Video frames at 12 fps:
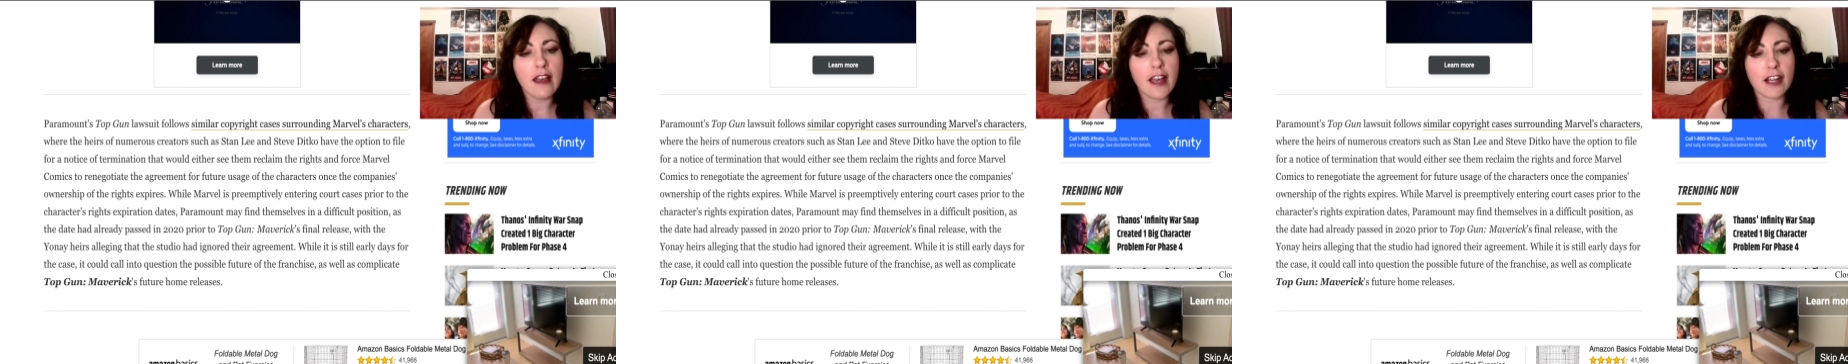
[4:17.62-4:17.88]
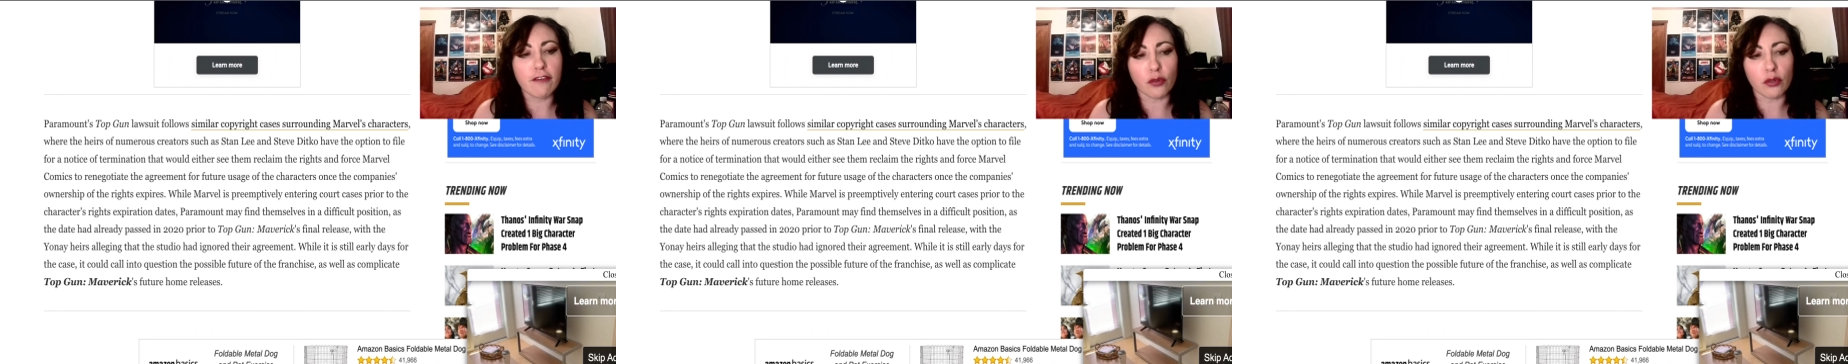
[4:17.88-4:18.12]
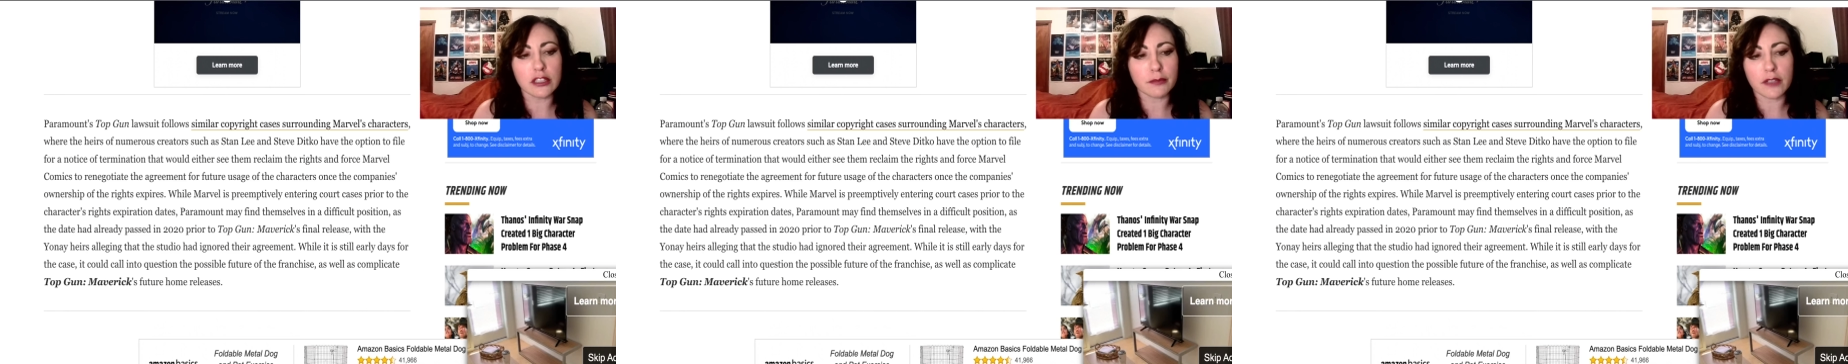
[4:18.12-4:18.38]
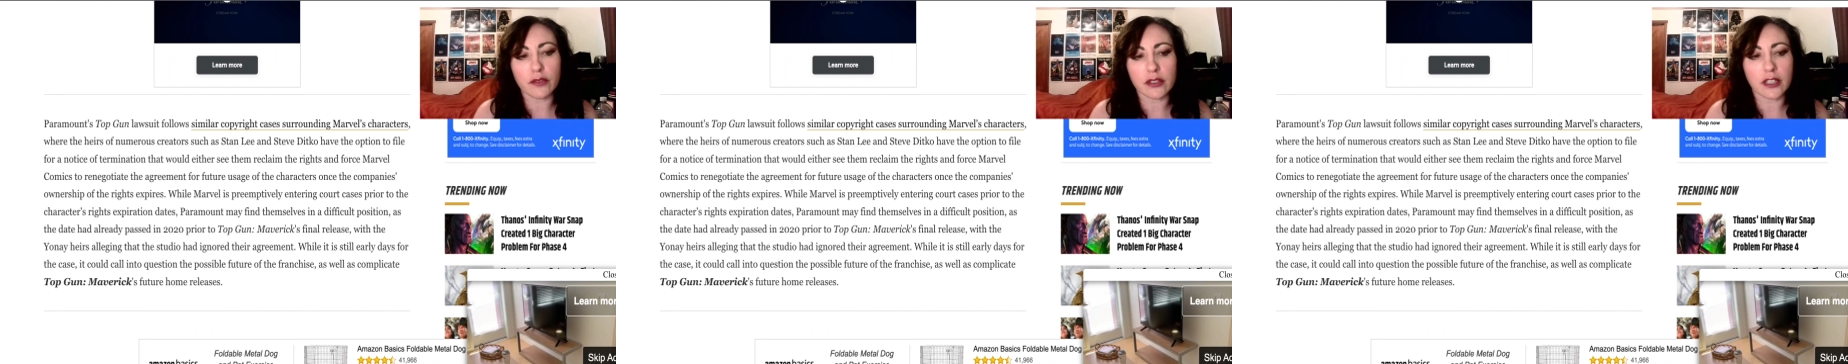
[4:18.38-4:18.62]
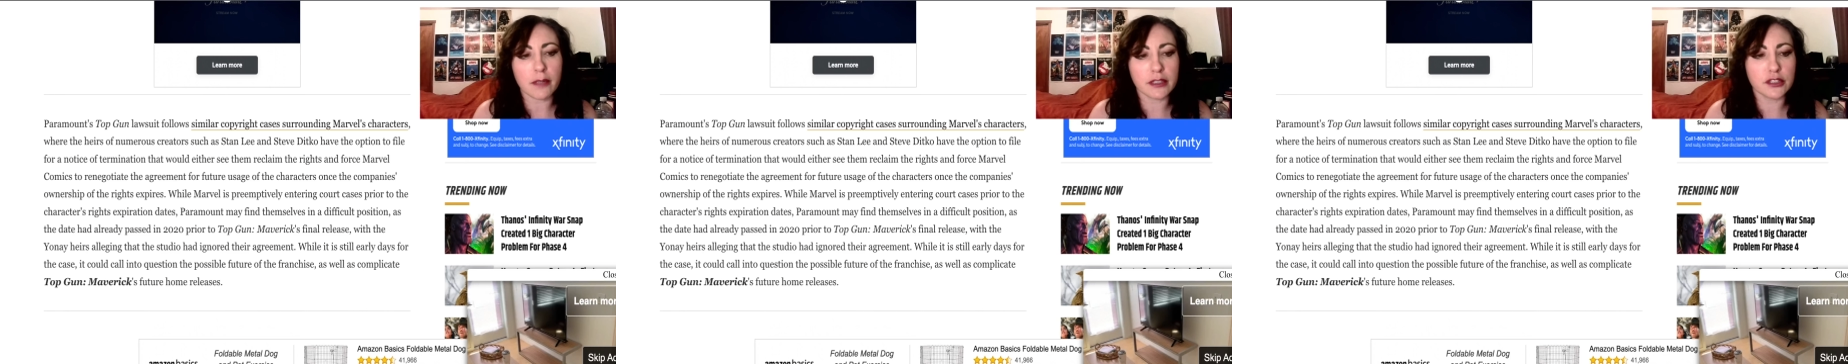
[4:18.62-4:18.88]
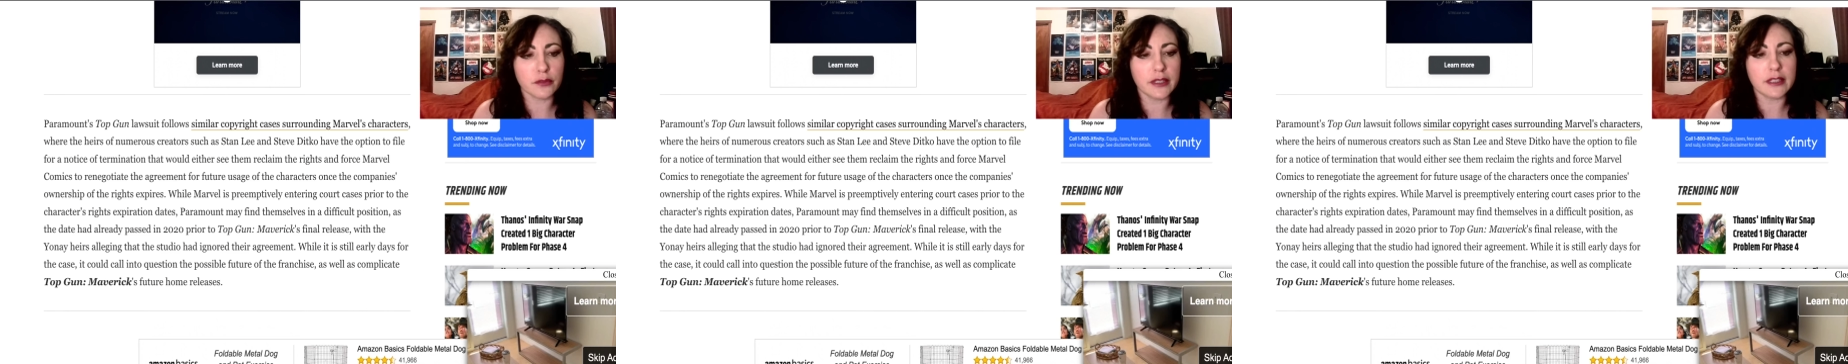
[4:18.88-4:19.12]
and force Marvel
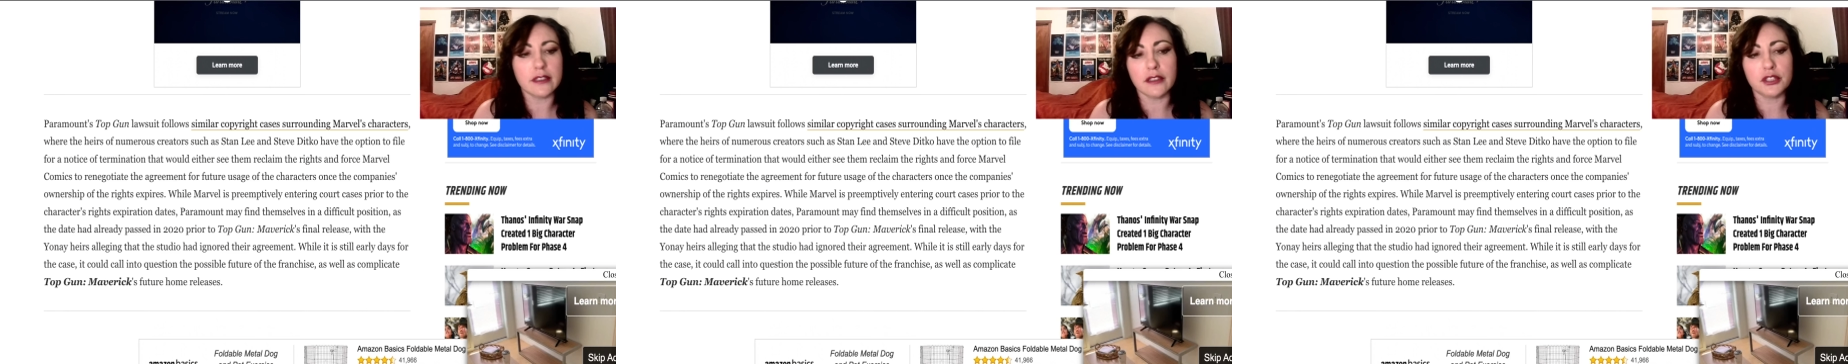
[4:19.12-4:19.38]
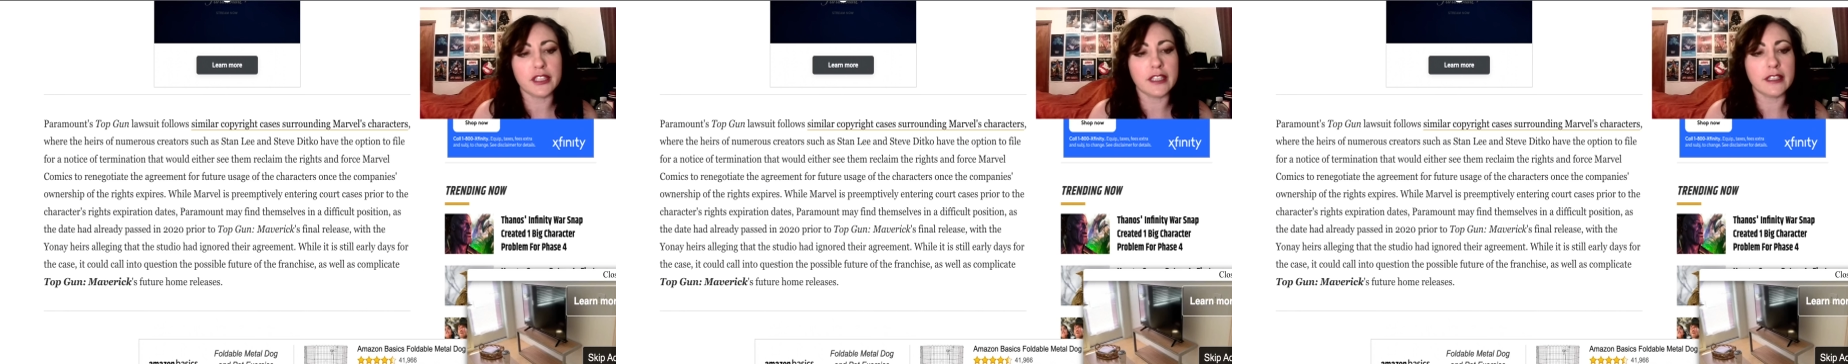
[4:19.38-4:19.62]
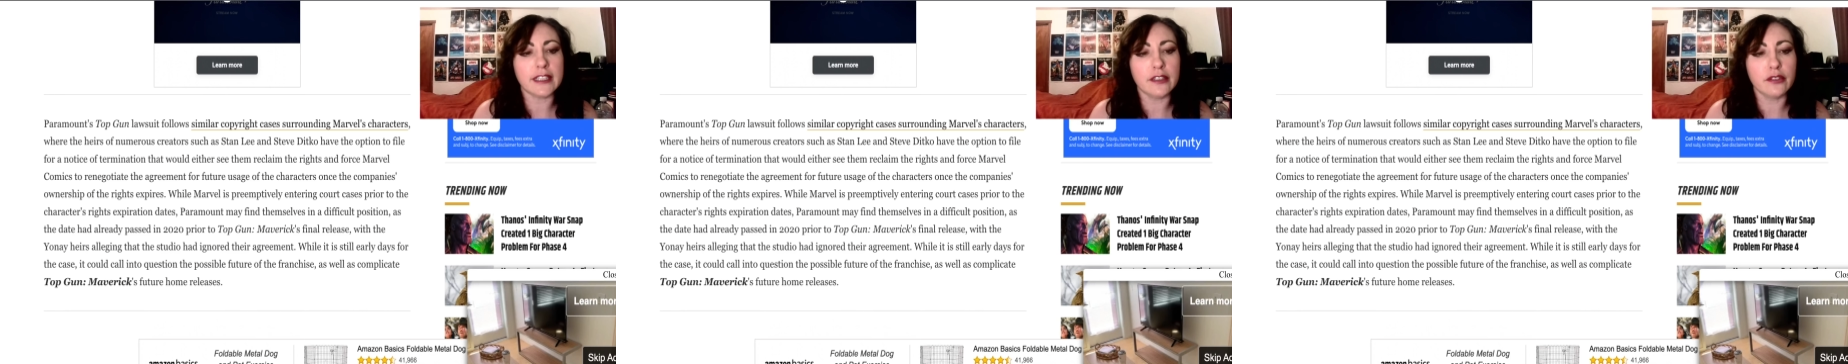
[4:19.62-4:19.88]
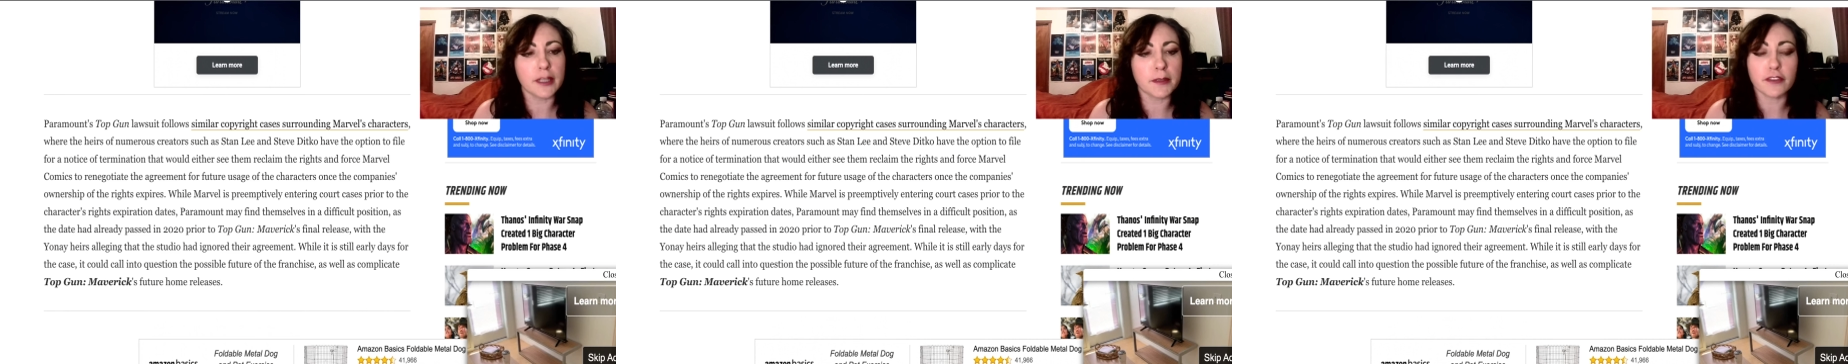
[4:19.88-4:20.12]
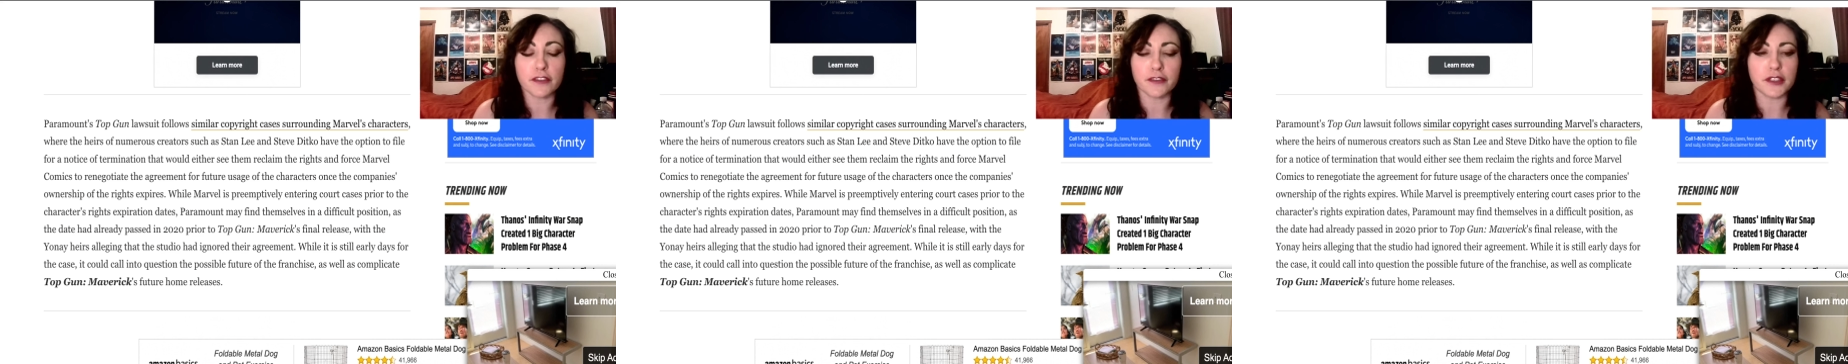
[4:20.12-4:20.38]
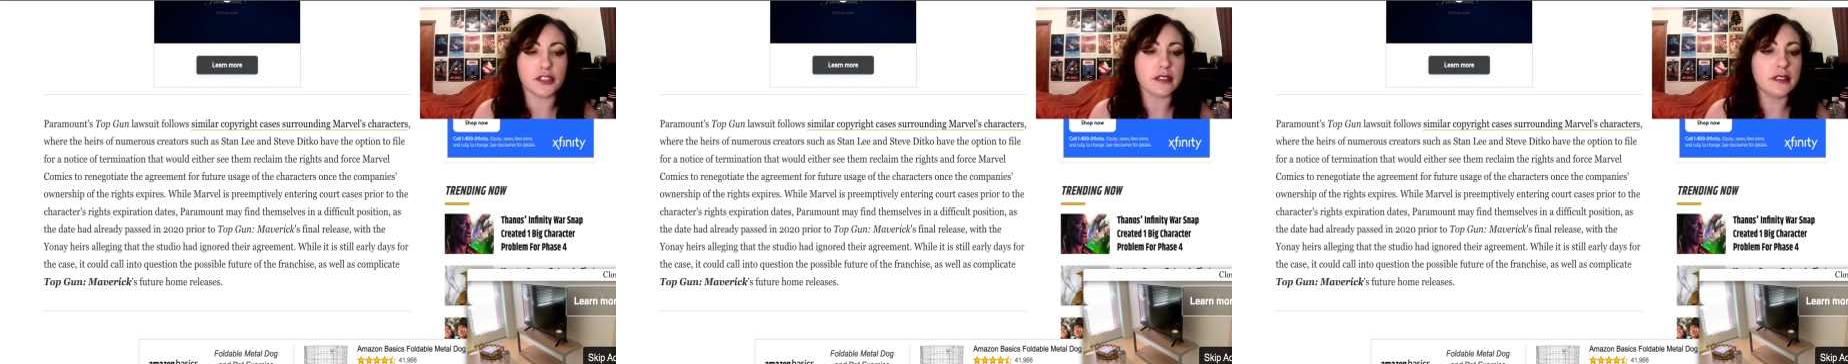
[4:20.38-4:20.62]
Comics to renegotiate the agreement for
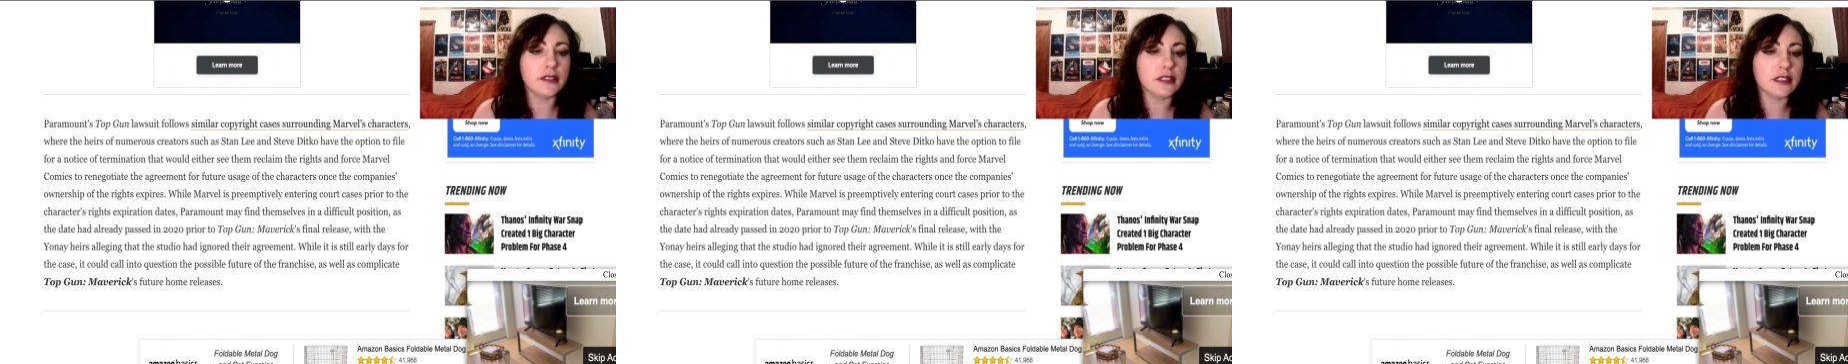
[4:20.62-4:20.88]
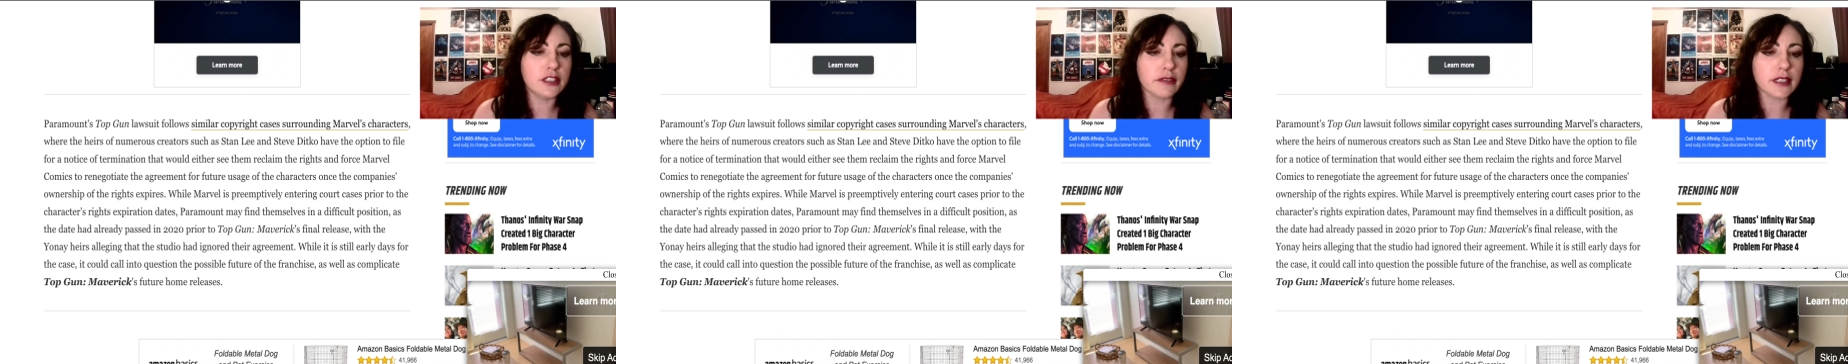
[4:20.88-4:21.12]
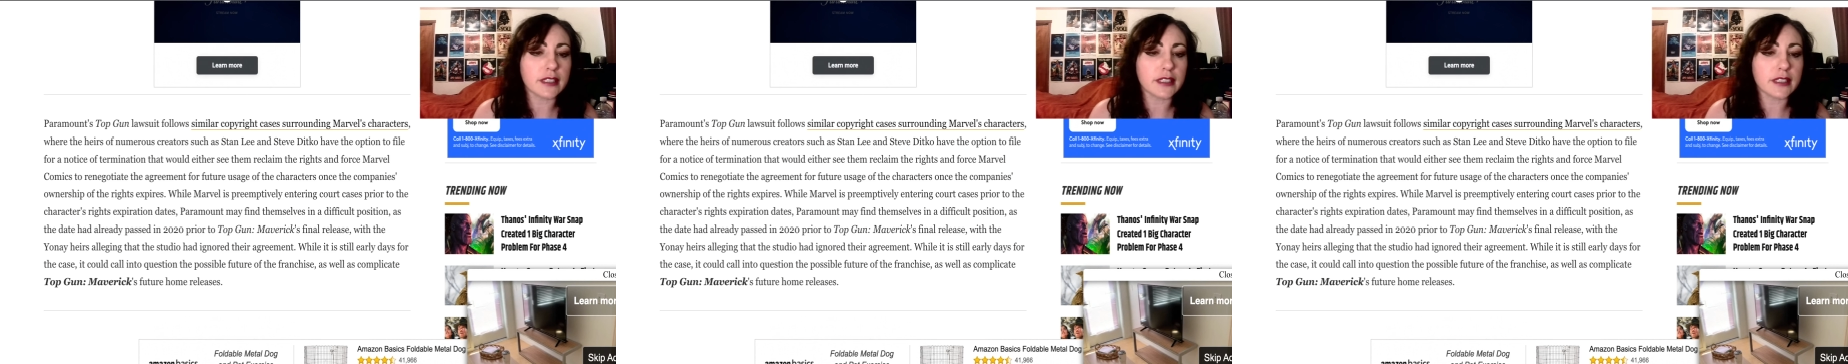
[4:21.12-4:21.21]
future usage of